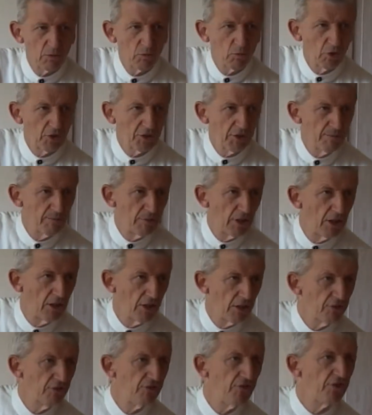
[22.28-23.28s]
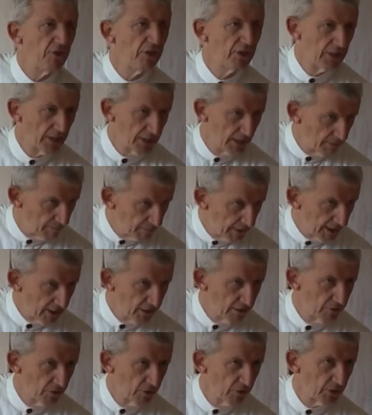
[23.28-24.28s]
What emerged, and
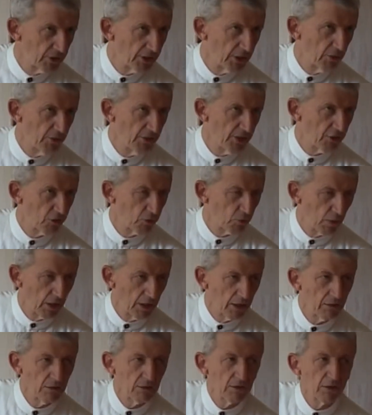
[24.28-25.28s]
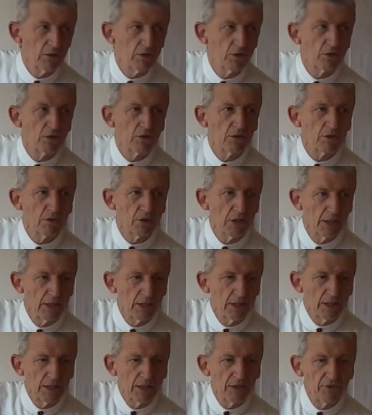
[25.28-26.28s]
many of you will know this well,
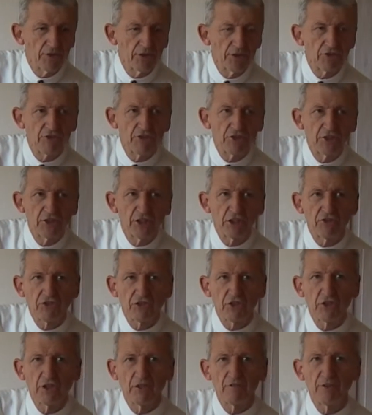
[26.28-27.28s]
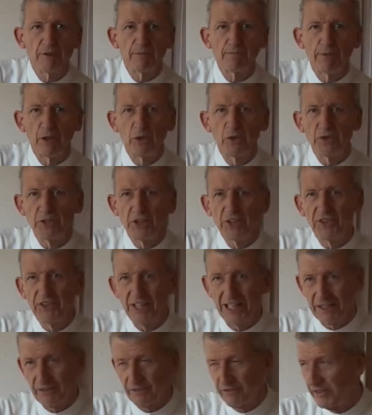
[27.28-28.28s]
is the tradition of the
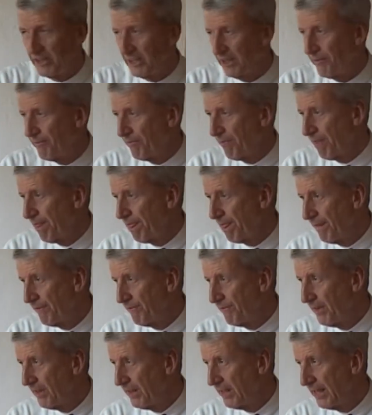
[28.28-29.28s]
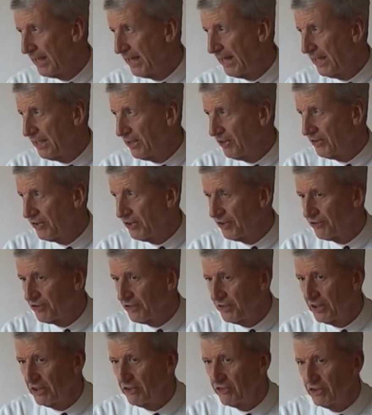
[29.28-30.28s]
Bodhisattva. And it's a
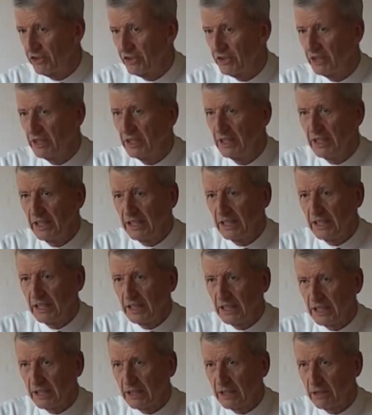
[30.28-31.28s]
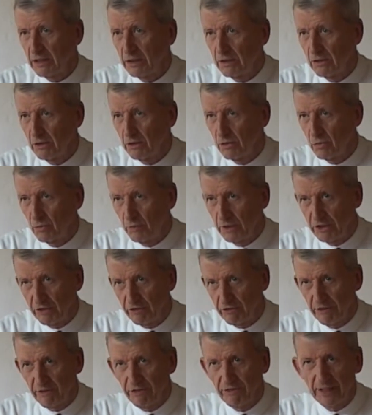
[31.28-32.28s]
tradition in
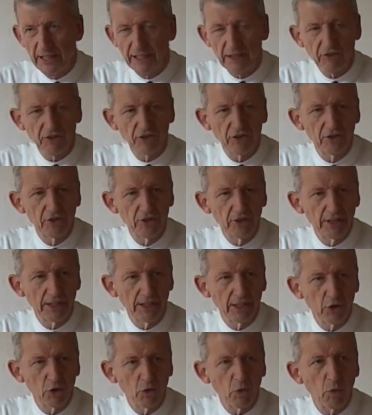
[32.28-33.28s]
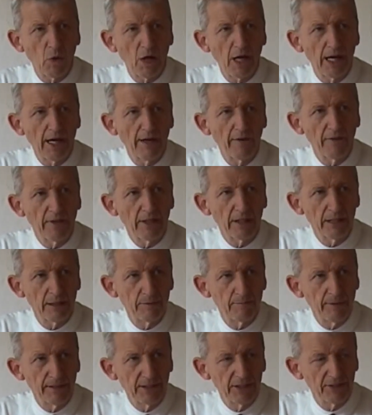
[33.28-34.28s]
which reflection and inquiry
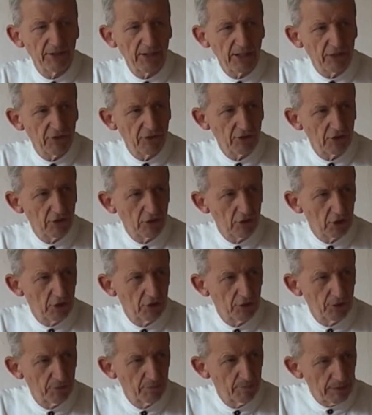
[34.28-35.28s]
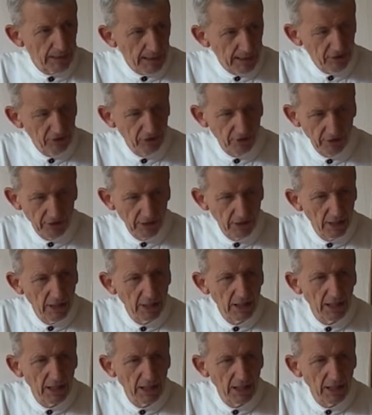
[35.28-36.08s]
and meditation and contemplation